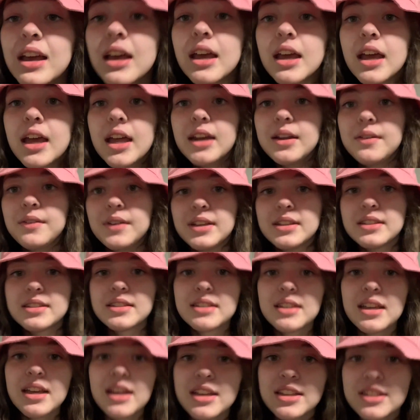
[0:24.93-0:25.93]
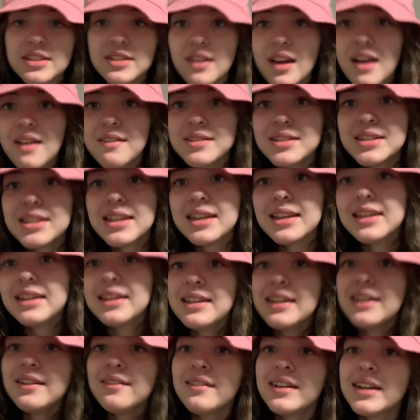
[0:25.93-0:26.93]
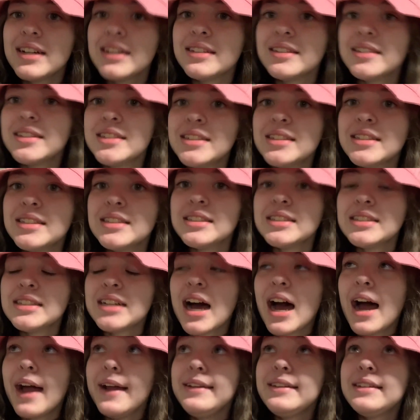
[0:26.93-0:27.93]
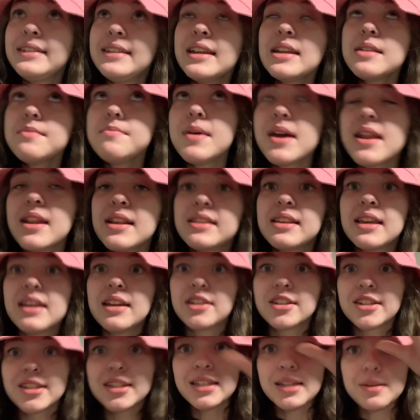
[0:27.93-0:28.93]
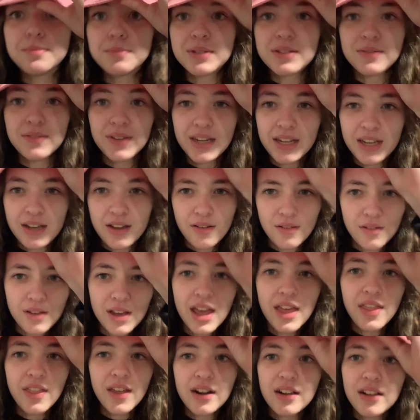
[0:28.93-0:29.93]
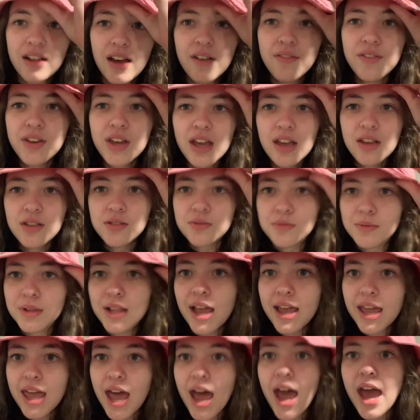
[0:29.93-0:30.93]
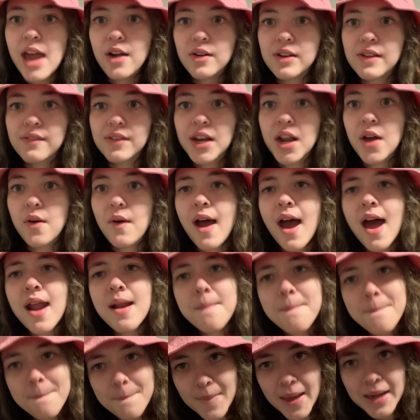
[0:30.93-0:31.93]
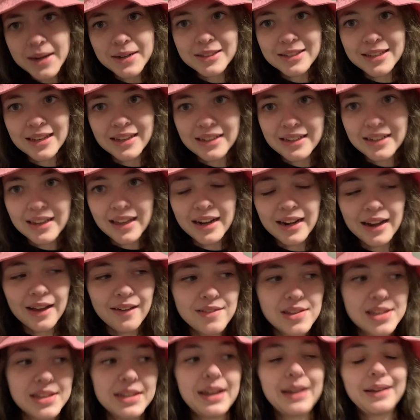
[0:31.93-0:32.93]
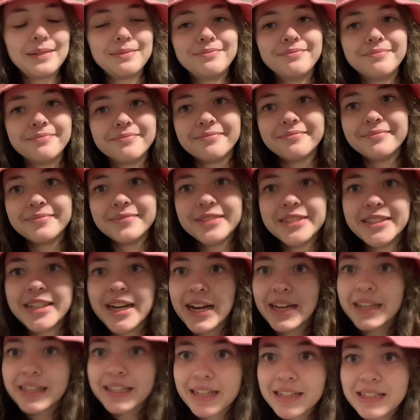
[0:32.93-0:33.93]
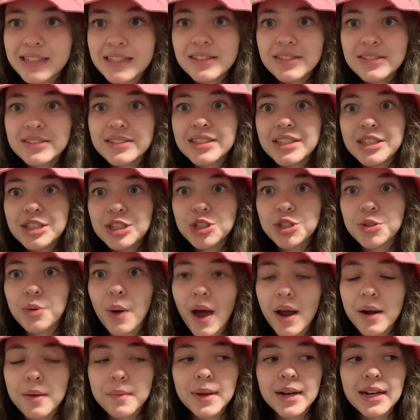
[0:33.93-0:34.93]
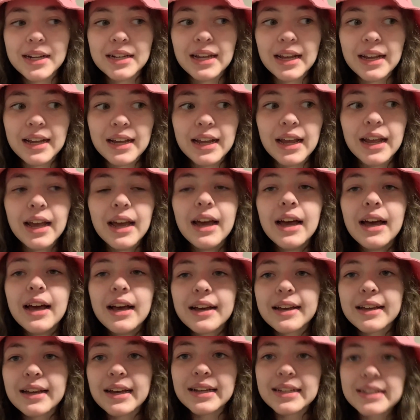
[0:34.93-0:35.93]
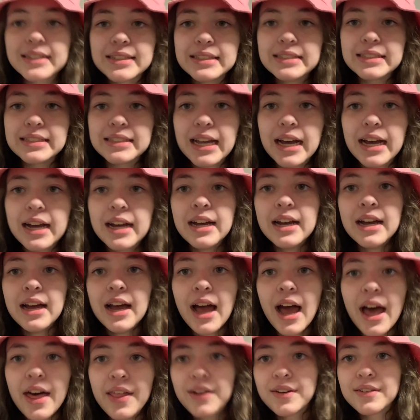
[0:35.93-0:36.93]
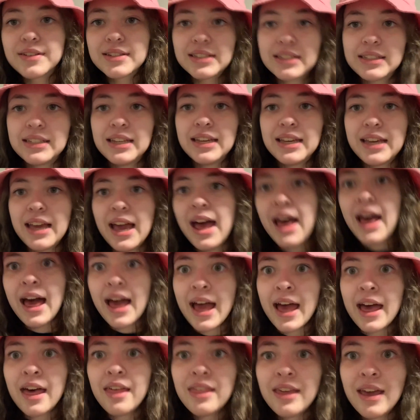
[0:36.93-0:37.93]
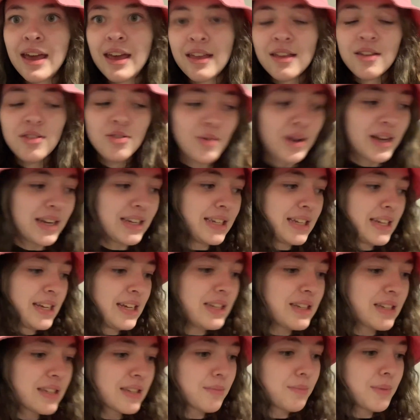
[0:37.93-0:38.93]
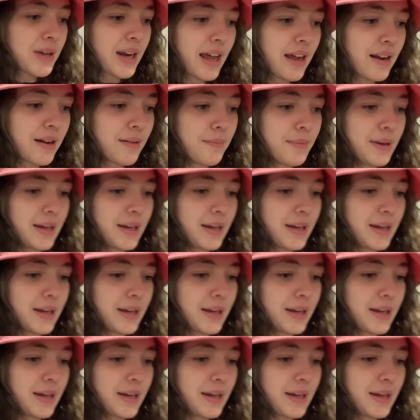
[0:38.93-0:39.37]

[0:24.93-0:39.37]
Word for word: Anyways, so I was like, you know what? I did a meditation tips video, and then a lot of you guys were like, I don't even know how to meditate. And I was like, I guess I'll teach you how to meditate, cause yeah. And then I was thinking, how the heck do I teach someone how to